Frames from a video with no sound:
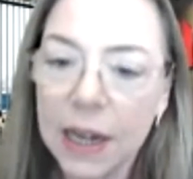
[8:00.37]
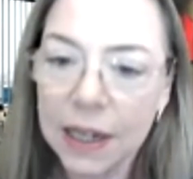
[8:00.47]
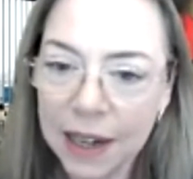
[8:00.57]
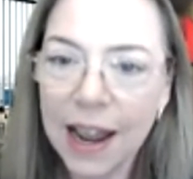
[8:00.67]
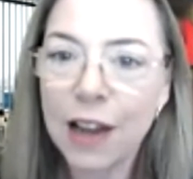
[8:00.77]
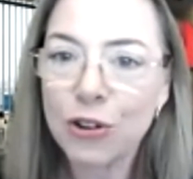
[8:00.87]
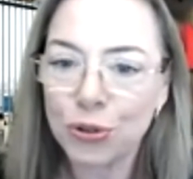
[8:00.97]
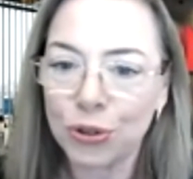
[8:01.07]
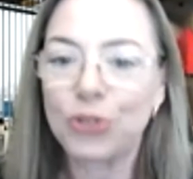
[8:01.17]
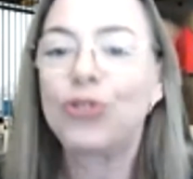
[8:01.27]
an
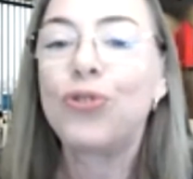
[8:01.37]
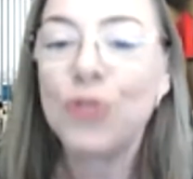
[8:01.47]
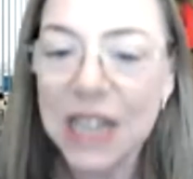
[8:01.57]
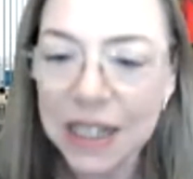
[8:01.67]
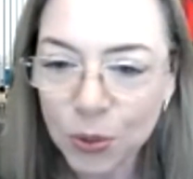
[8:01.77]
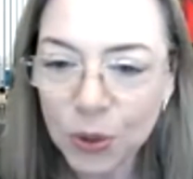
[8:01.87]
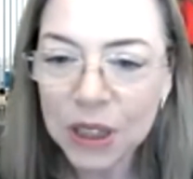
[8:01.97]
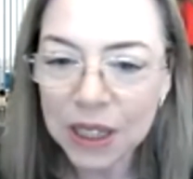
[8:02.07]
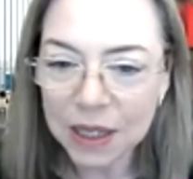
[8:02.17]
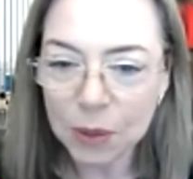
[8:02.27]
actual street
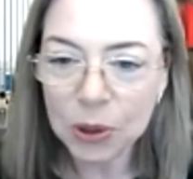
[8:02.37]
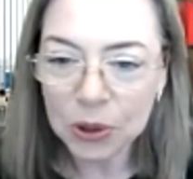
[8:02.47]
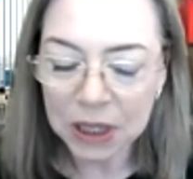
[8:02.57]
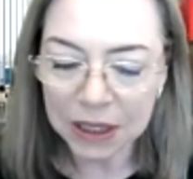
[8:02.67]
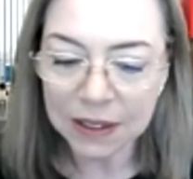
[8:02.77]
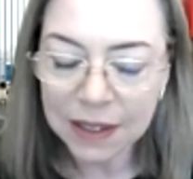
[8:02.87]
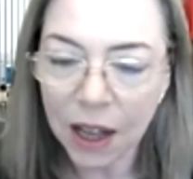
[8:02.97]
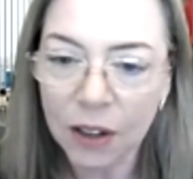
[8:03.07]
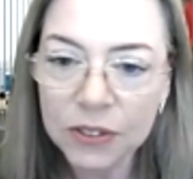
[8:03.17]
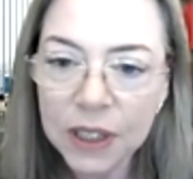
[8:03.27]
within the building
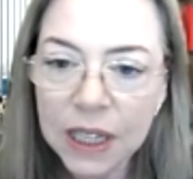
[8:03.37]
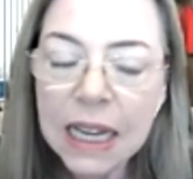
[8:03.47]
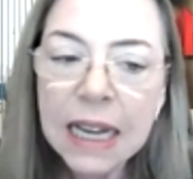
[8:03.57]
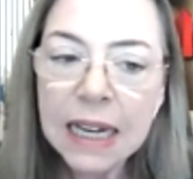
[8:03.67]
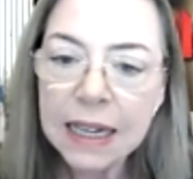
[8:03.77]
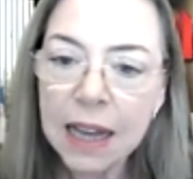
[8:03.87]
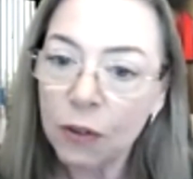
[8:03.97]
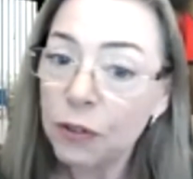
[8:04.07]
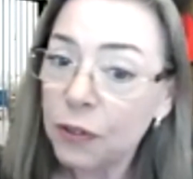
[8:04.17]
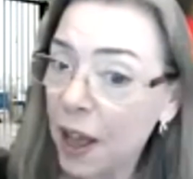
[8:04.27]
itself. Now,
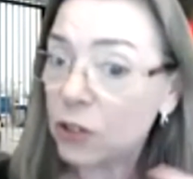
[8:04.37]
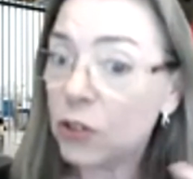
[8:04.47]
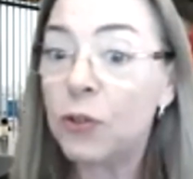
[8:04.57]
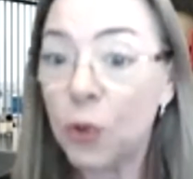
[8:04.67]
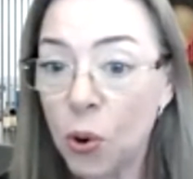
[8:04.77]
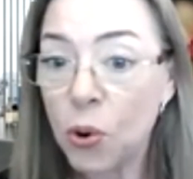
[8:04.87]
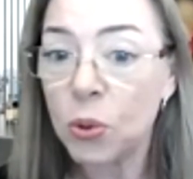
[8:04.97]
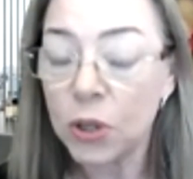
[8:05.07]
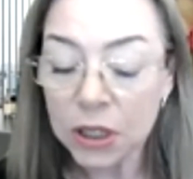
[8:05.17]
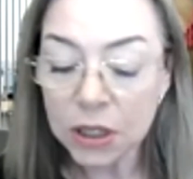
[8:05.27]
fast
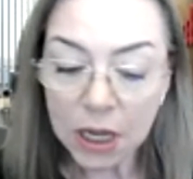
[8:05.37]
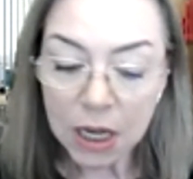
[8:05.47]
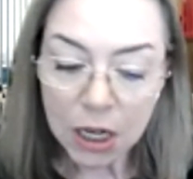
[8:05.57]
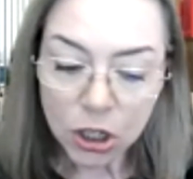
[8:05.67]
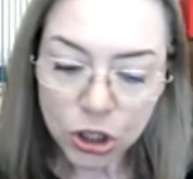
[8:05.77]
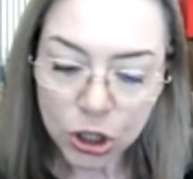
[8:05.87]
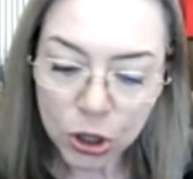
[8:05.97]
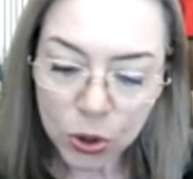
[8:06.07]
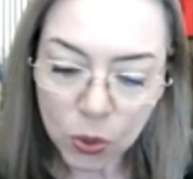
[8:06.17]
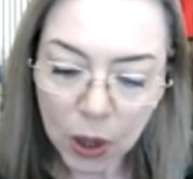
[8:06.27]
forward
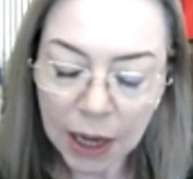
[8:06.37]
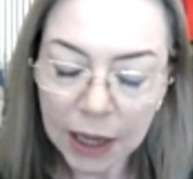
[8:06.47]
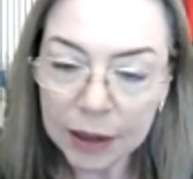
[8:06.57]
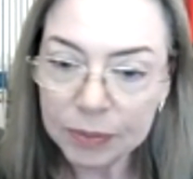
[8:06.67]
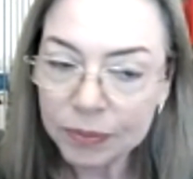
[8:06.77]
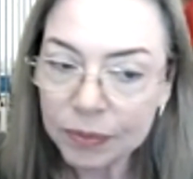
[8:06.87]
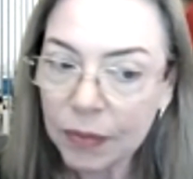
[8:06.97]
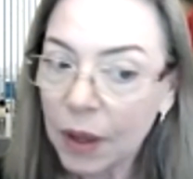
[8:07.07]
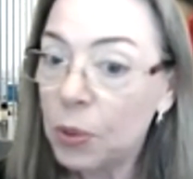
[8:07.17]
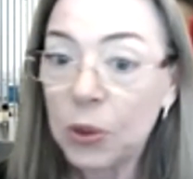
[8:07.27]
to
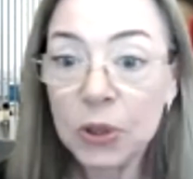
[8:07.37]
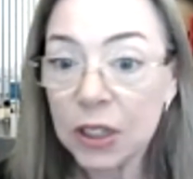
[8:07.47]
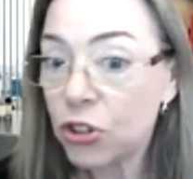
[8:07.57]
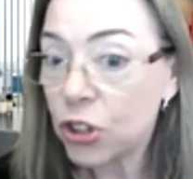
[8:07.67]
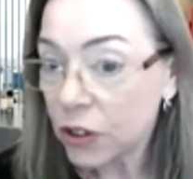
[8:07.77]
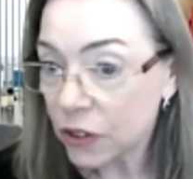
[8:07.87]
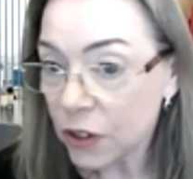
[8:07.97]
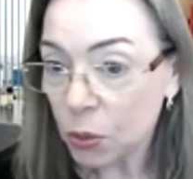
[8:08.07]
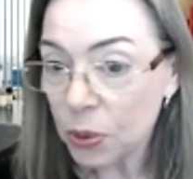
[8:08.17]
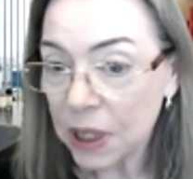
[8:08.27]
building just
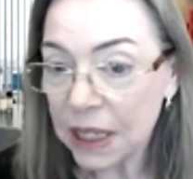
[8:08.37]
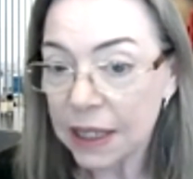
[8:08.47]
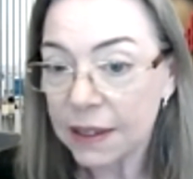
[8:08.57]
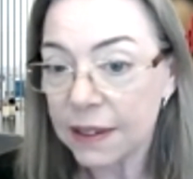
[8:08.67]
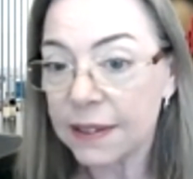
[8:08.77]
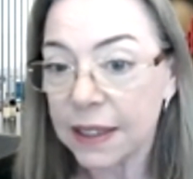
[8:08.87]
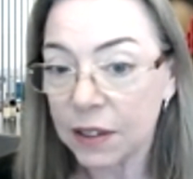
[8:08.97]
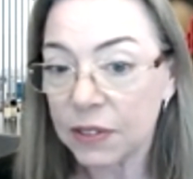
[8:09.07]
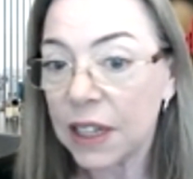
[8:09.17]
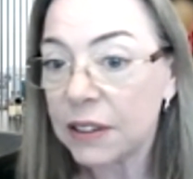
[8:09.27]
completed in the City
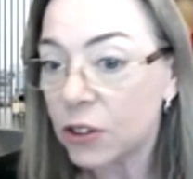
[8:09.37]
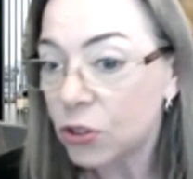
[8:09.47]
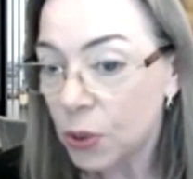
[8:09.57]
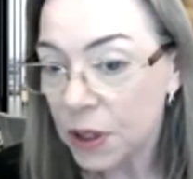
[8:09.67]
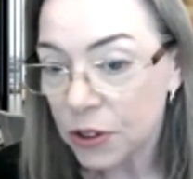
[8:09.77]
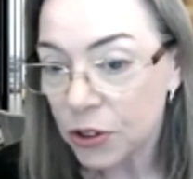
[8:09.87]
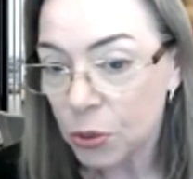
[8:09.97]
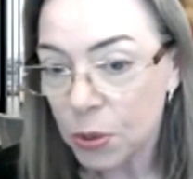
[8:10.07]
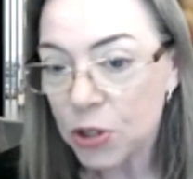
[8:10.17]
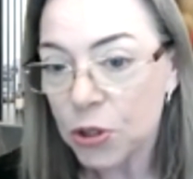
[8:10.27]
of London, 22
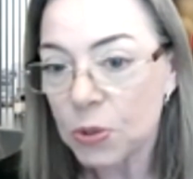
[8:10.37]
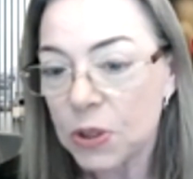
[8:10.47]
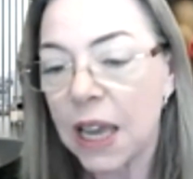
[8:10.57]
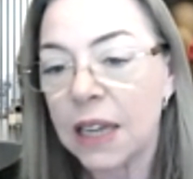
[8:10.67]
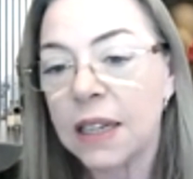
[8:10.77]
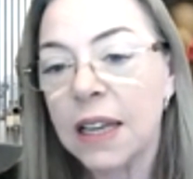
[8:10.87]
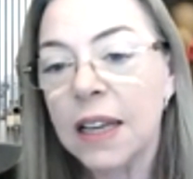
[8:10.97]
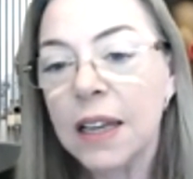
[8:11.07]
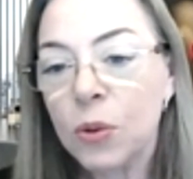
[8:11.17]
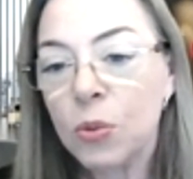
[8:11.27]
Bishopsgate,
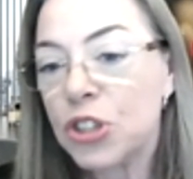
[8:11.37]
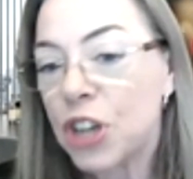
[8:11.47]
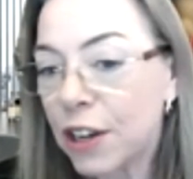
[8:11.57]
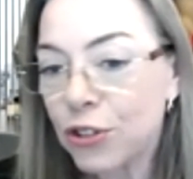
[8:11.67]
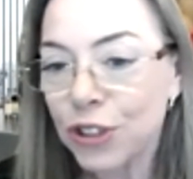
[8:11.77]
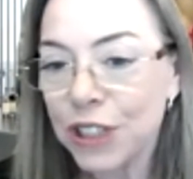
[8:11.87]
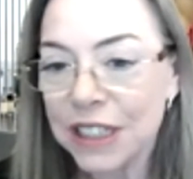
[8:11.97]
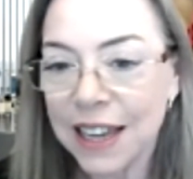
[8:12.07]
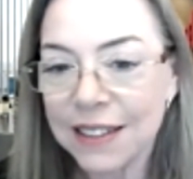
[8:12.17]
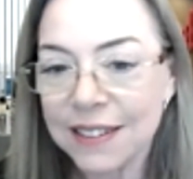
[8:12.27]
which actually
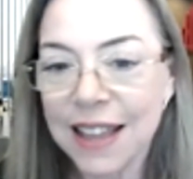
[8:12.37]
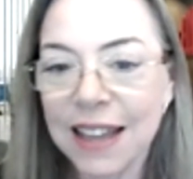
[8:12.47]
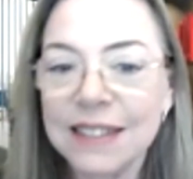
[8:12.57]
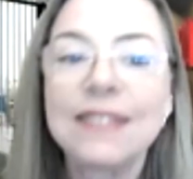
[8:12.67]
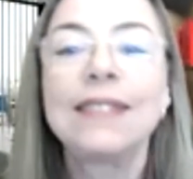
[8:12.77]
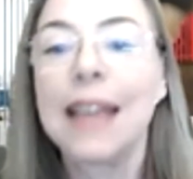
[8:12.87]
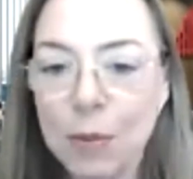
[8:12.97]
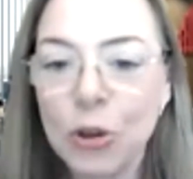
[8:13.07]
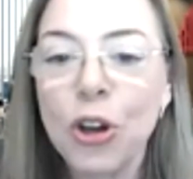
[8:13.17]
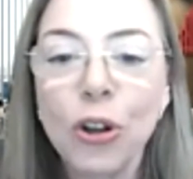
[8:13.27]
takes that
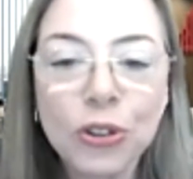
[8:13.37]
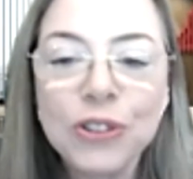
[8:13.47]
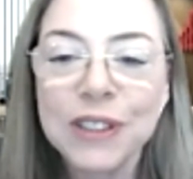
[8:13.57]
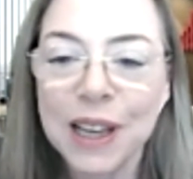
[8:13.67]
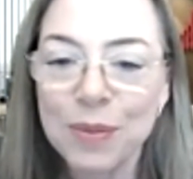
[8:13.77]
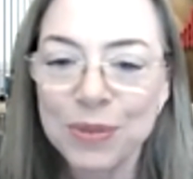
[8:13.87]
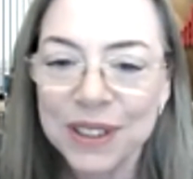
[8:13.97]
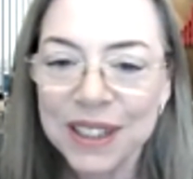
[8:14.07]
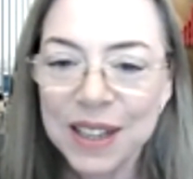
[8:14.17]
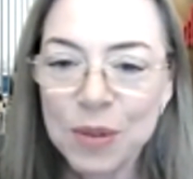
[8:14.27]
same concept
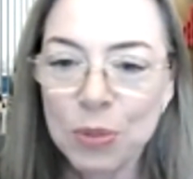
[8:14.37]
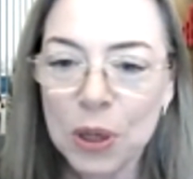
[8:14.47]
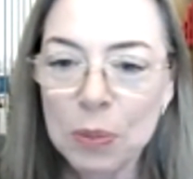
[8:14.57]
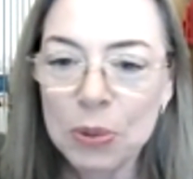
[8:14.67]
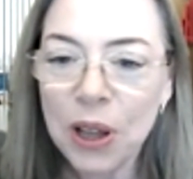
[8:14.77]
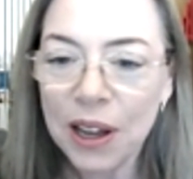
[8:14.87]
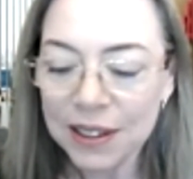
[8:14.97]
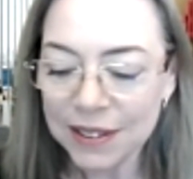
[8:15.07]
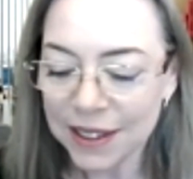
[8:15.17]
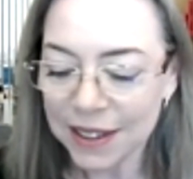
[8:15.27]
but
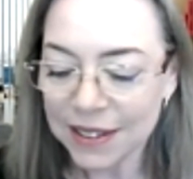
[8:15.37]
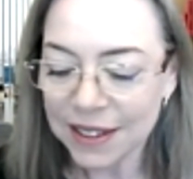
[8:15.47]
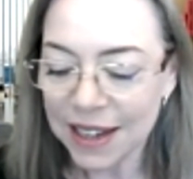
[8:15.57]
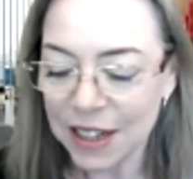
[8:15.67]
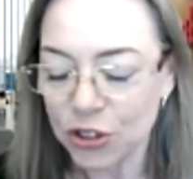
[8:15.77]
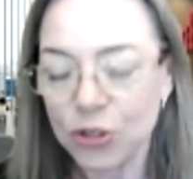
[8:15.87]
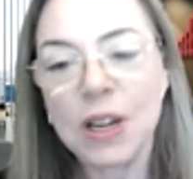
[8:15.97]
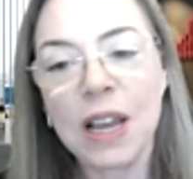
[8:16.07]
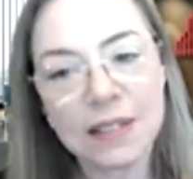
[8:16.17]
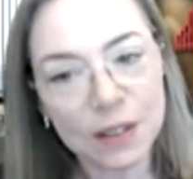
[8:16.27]
applies it in
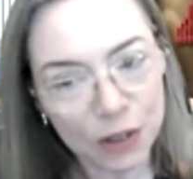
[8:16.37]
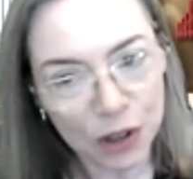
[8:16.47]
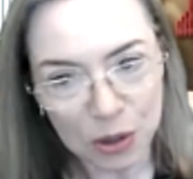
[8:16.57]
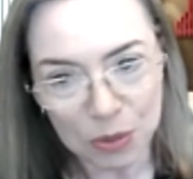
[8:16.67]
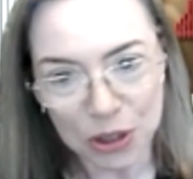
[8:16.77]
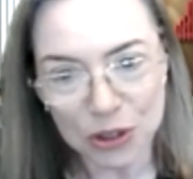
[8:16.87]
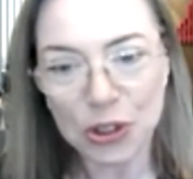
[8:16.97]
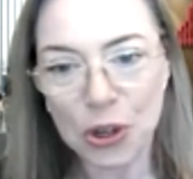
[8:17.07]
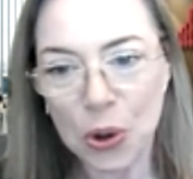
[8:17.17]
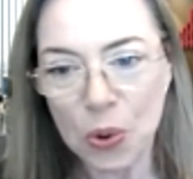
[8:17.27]
today's environment.
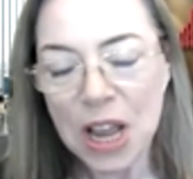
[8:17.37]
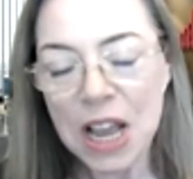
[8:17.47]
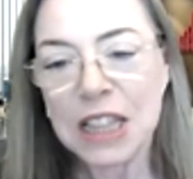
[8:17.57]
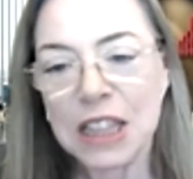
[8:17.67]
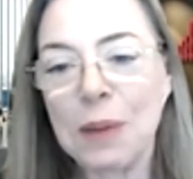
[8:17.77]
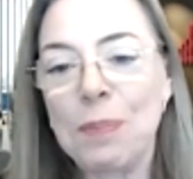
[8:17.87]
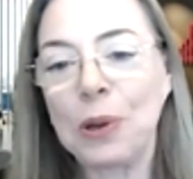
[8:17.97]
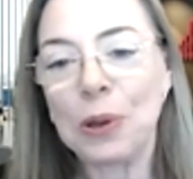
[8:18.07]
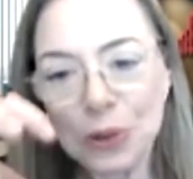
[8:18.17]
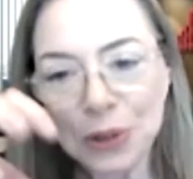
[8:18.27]
So the
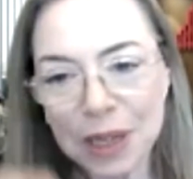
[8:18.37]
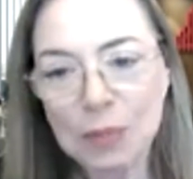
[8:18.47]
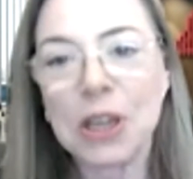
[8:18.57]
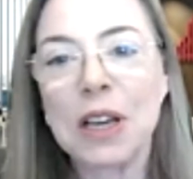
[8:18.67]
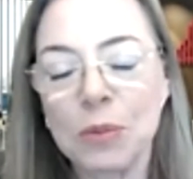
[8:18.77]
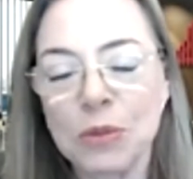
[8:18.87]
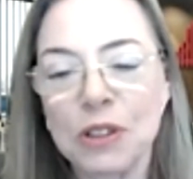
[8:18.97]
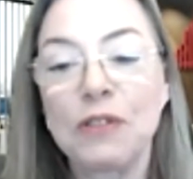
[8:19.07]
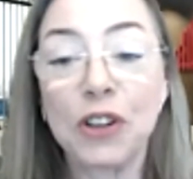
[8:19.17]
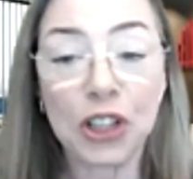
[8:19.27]
building becomes a
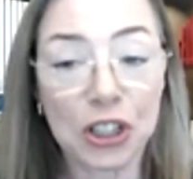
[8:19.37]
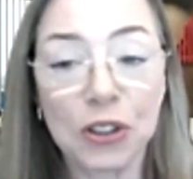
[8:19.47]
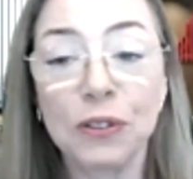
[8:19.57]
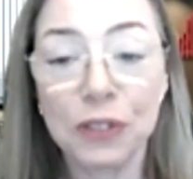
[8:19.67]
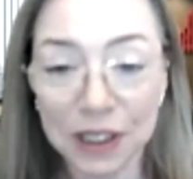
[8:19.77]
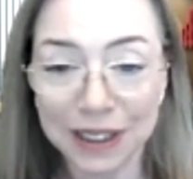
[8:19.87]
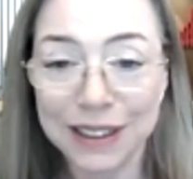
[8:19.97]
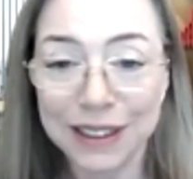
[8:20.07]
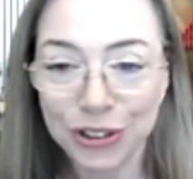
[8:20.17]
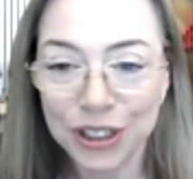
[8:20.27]
vertical
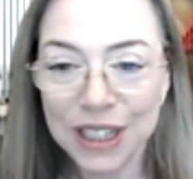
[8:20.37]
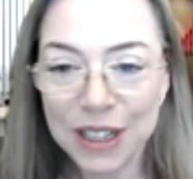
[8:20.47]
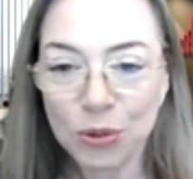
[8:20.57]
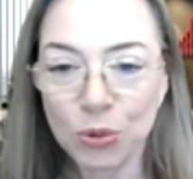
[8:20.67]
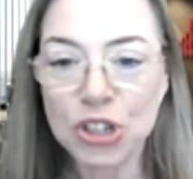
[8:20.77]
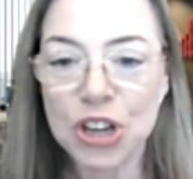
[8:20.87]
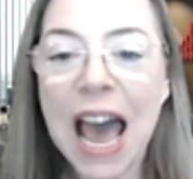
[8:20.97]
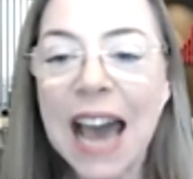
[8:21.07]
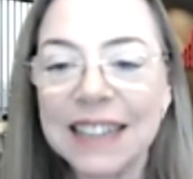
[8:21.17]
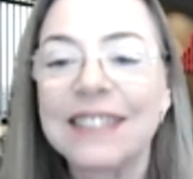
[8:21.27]
village, which
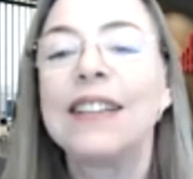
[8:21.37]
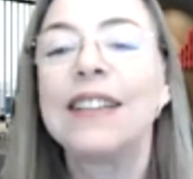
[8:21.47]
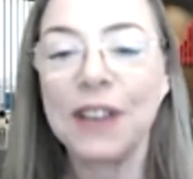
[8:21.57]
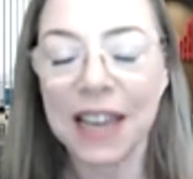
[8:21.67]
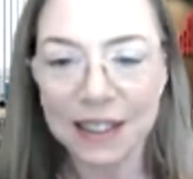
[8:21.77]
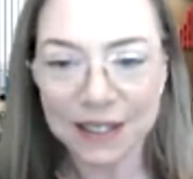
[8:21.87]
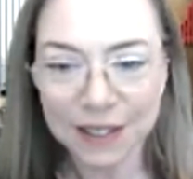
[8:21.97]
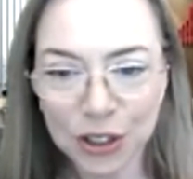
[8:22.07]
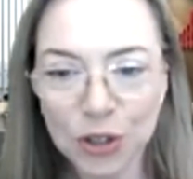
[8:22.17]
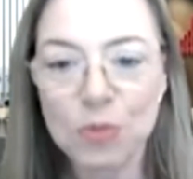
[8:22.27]
activates
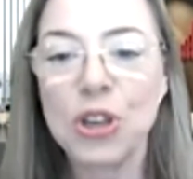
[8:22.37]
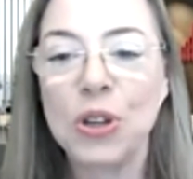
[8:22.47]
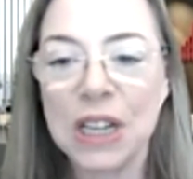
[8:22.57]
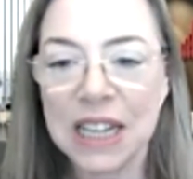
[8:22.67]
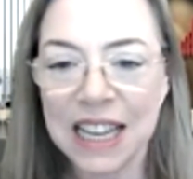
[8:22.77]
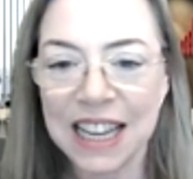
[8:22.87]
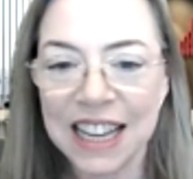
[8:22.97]
community,